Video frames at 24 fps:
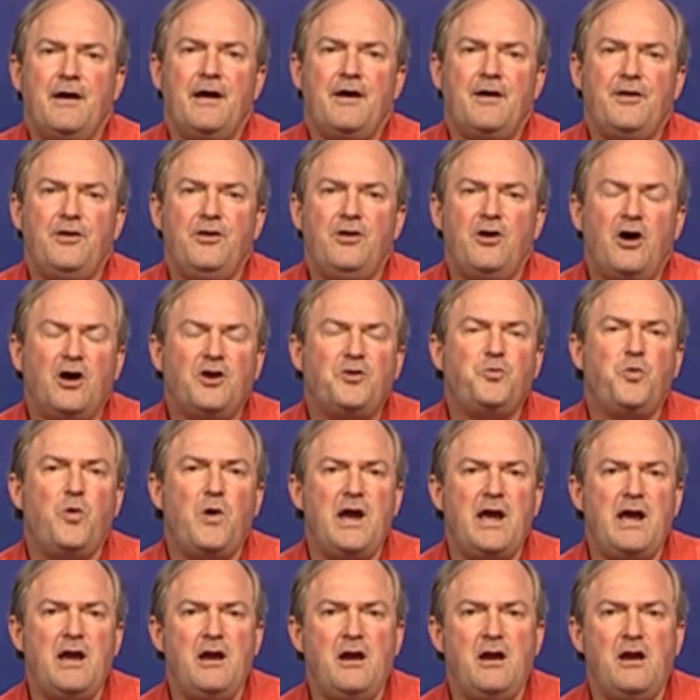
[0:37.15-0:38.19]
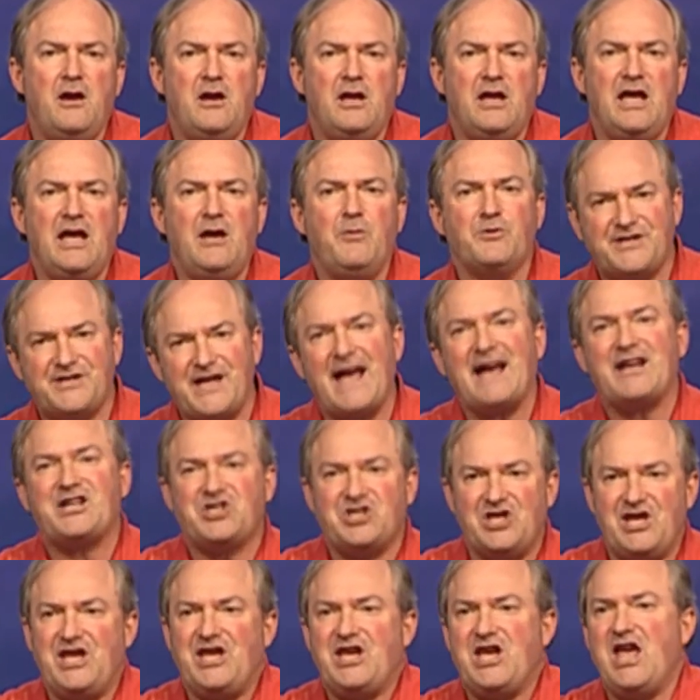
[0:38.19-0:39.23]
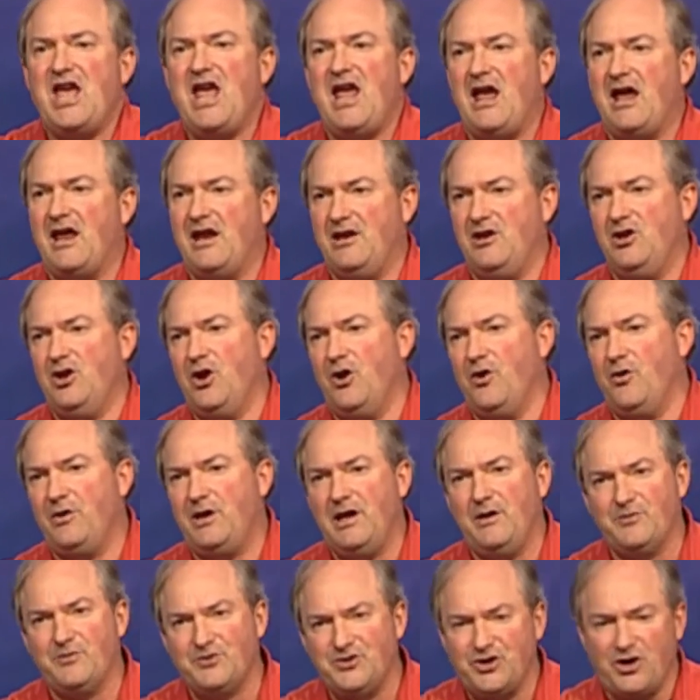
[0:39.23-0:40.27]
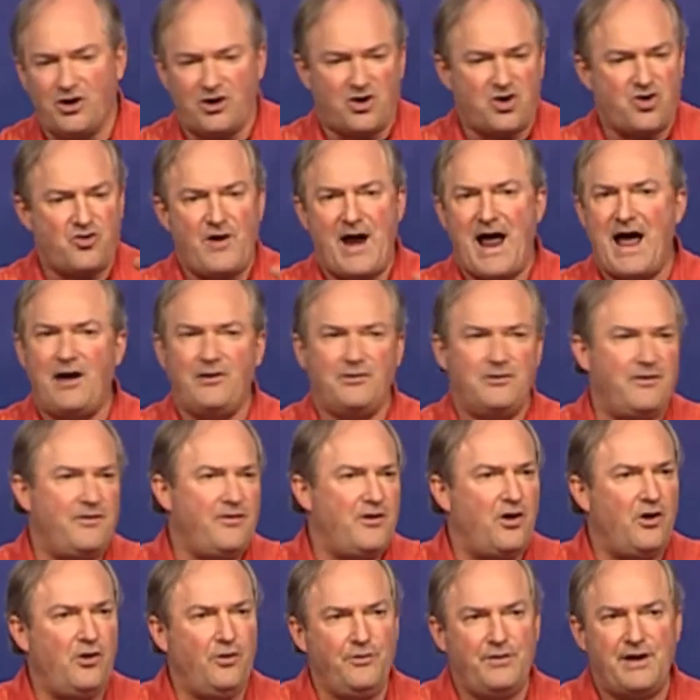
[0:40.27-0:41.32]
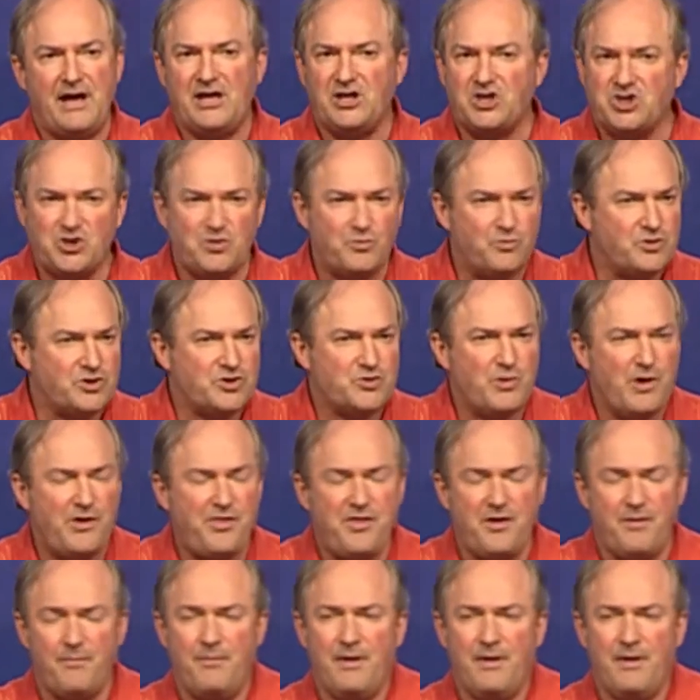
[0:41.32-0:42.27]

not when he was actually king and, you know, he was not crowned and the whole nation was with him.